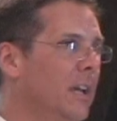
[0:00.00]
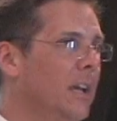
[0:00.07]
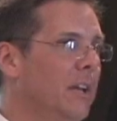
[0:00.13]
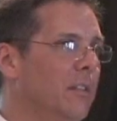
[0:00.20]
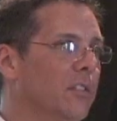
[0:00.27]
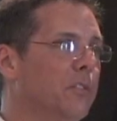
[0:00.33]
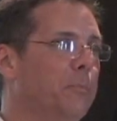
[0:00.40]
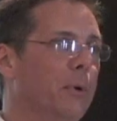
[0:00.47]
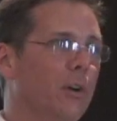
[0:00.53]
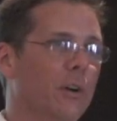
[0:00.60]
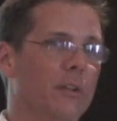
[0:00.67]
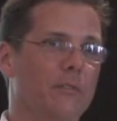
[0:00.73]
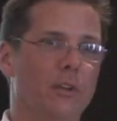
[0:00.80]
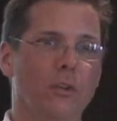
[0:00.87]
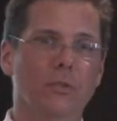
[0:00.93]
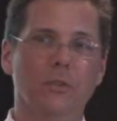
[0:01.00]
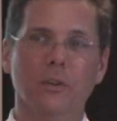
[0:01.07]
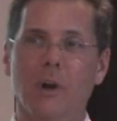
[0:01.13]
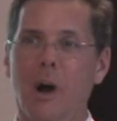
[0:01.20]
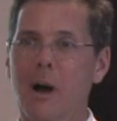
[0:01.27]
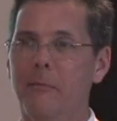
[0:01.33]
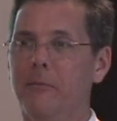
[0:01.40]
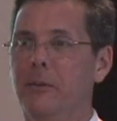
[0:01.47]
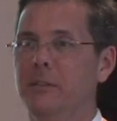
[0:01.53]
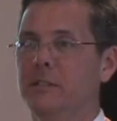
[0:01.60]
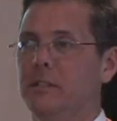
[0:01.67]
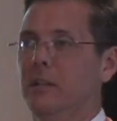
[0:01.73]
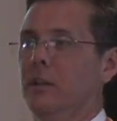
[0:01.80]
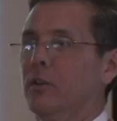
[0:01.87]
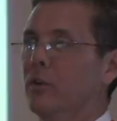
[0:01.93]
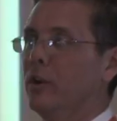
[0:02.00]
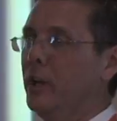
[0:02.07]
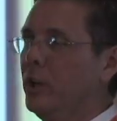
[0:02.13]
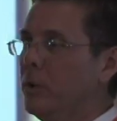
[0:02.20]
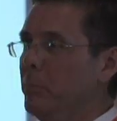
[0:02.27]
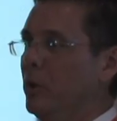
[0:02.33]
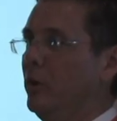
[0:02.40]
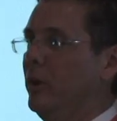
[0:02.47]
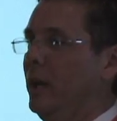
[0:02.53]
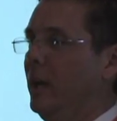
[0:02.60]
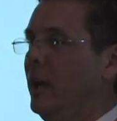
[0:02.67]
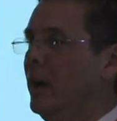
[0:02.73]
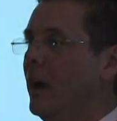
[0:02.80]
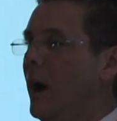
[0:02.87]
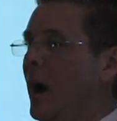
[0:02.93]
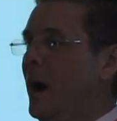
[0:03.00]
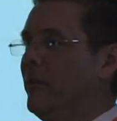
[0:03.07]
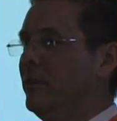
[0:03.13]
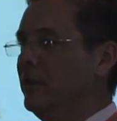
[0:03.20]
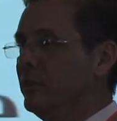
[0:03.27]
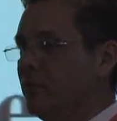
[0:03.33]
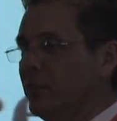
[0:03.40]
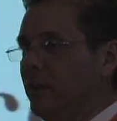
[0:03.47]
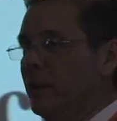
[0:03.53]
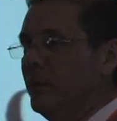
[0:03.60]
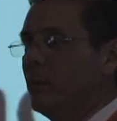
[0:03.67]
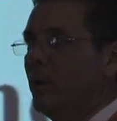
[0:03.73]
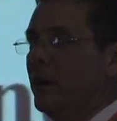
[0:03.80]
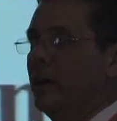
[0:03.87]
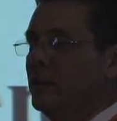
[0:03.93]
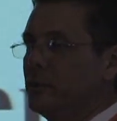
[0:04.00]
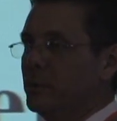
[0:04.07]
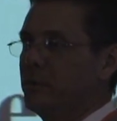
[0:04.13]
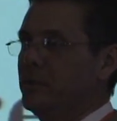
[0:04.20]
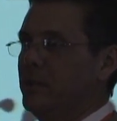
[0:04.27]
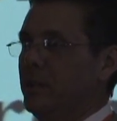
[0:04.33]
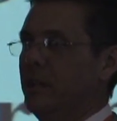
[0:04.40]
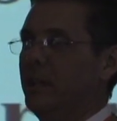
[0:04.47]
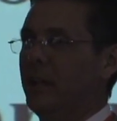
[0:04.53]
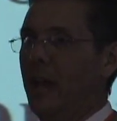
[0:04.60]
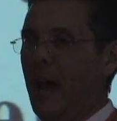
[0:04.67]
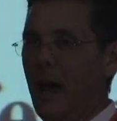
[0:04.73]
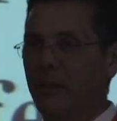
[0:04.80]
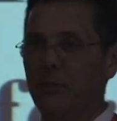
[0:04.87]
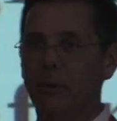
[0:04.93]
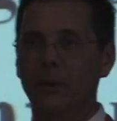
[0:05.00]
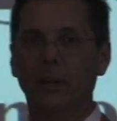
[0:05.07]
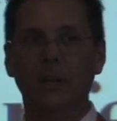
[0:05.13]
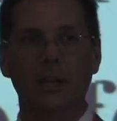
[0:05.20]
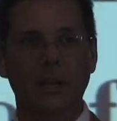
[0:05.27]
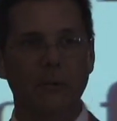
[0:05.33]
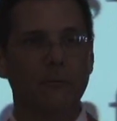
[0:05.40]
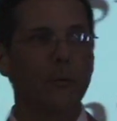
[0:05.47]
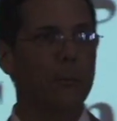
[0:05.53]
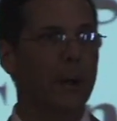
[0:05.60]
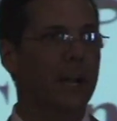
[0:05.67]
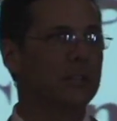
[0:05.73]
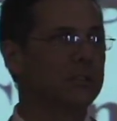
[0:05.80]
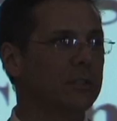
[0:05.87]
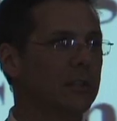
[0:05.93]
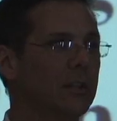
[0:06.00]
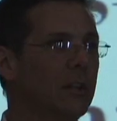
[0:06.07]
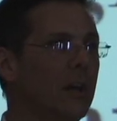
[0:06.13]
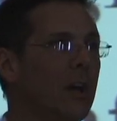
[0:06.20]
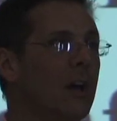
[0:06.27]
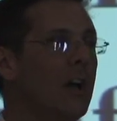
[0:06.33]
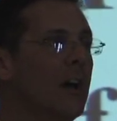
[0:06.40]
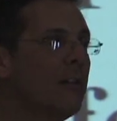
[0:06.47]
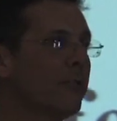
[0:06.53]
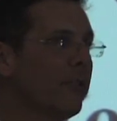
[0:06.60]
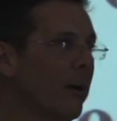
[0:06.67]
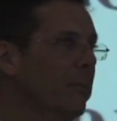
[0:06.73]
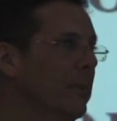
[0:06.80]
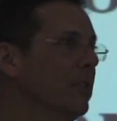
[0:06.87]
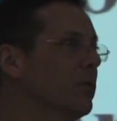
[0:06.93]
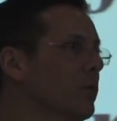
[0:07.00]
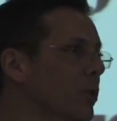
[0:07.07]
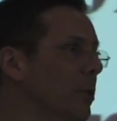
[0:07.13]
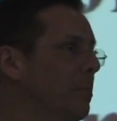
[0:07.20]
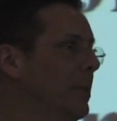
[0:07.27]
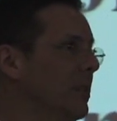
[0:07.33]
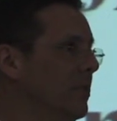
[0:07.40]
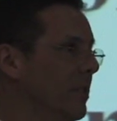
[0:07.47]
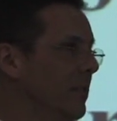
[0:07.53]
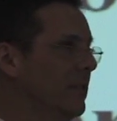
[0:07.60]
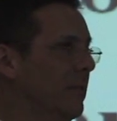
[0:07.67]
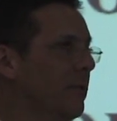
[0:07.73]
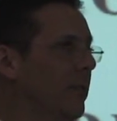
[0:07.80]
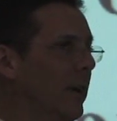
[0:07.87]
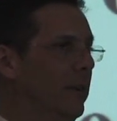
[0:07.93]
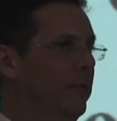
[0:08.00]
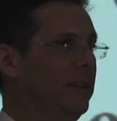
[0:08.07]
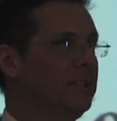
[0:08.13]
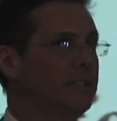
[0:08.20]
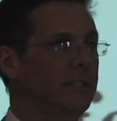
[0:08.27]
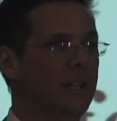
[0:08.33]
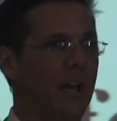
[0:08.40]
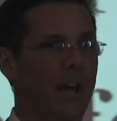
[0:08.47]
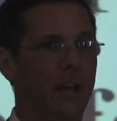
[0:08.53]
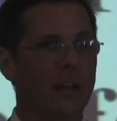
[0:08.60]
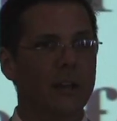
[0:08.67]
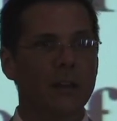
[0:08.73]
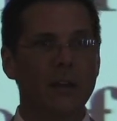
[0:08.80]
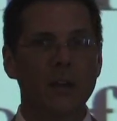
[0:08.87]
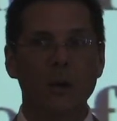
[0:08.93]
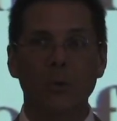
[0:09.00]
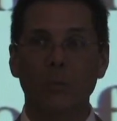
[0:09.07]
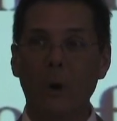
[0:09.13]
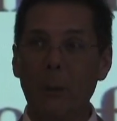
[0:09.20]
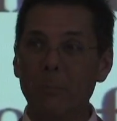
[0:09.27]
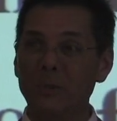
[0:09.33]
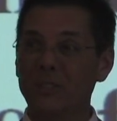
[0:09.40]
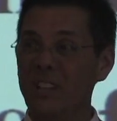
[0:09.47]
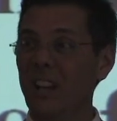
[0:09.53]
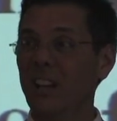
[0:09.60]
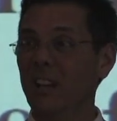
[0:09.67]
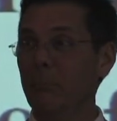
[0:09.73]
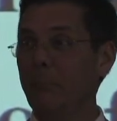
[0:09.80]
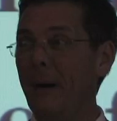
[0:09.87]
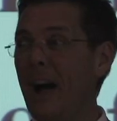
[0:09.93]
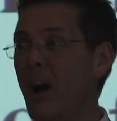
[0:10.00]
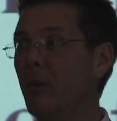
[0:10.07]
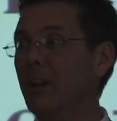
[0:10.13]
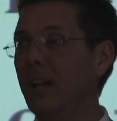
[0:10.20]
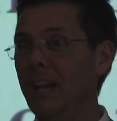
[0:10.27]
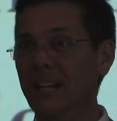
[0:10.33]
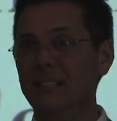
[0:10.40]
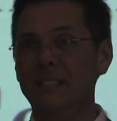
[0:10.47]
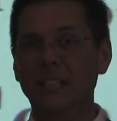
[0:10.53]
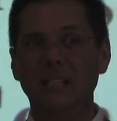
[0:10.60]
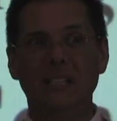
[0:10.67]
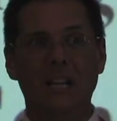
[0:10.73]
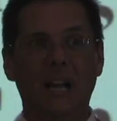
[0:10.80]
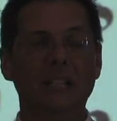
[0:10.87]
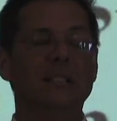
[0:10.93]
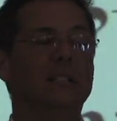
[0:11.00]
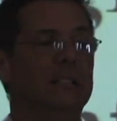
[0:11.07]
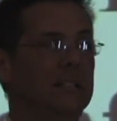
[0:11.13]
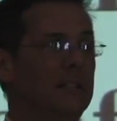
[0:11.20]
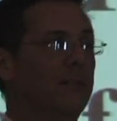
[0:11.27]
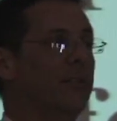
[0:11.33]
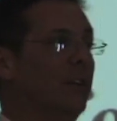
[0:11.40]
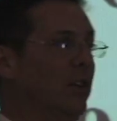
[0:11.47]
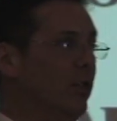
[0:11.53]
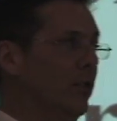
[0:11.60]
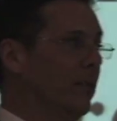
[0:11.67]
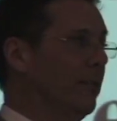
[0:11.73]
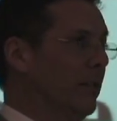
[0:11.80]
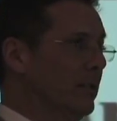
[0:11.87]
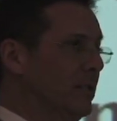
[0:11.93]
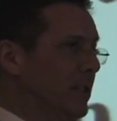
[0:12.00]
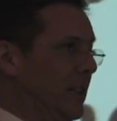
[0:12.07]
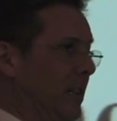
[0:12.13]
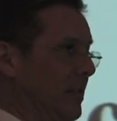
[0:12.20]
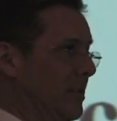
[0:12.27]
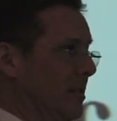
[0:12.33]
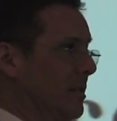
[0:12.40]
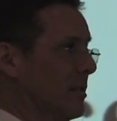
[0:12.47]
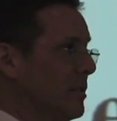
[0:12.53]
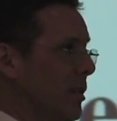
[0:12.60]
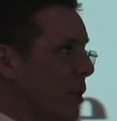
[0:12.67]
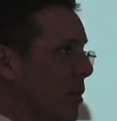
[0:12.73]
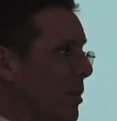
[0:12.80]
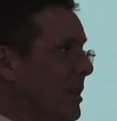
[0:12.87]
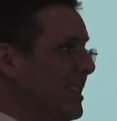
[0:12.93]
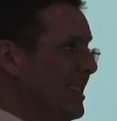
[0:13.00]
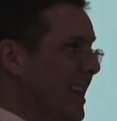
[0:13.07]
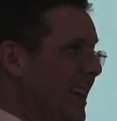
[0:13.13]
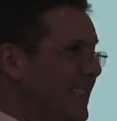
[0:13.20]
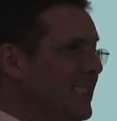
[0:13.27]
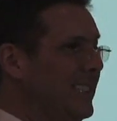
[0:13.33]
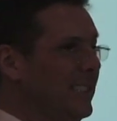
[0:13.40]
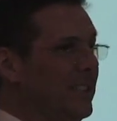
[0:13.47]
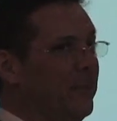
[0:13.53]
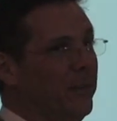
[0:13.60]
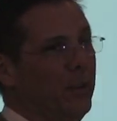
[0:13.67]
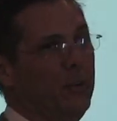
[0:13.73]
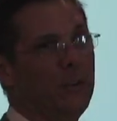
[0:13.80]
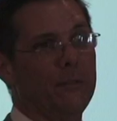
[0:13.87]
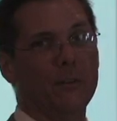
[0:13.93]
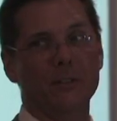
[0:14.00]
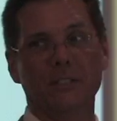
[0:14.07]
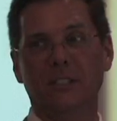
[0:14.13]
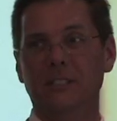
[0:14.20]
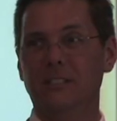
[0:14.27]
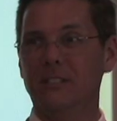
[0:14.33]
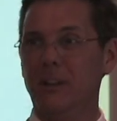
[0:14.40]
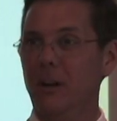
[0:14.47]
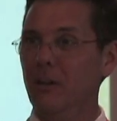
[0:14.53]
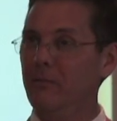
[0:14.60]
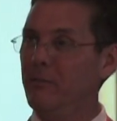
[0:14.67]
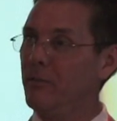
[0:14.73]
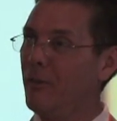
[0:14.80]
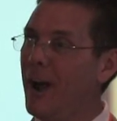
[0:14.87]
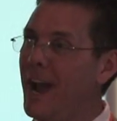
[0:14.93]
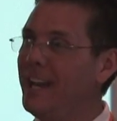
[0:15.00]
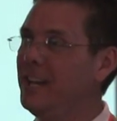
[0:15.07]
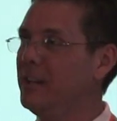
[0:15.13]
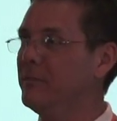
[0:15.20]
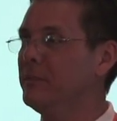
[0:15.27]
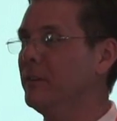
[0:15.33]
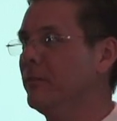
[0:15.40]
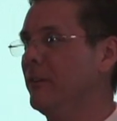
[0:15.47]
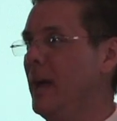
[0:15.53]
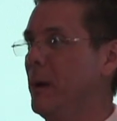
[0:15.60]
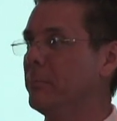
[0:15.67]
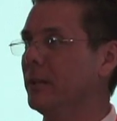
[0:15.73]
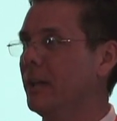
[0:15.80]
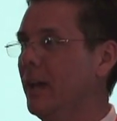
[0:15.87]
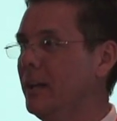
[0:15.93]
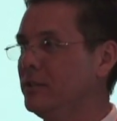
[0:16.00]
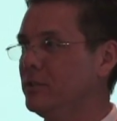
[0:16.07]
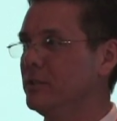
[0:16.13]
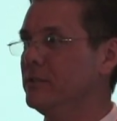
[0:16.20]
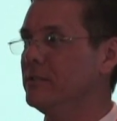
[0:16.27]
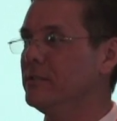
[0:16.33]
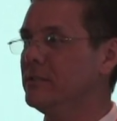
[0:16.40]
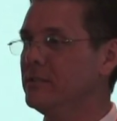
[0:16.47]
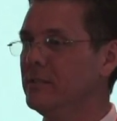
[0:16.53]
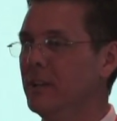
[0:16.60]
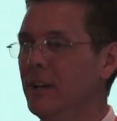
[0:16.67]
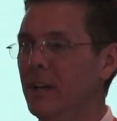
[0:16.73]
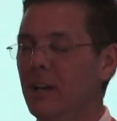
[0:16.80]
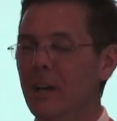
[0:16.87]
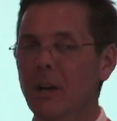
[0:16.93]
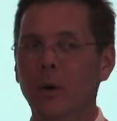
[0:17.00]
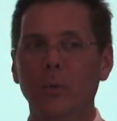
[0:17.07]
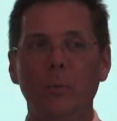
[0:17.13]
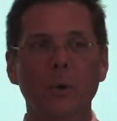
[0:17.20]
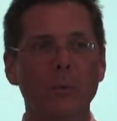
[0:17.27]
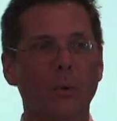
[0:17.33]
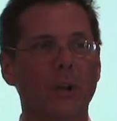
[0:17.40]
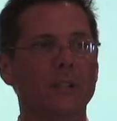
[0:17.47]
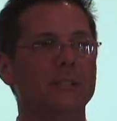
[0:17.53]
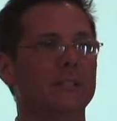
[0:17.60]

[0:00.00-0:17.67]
In the spirit of a user conference and a learning community, obviously, we're interested in gathering information from this group that sits in front of us today, representing about 18, 19 different universities. So 19 different universities, a variety of different applications. We want to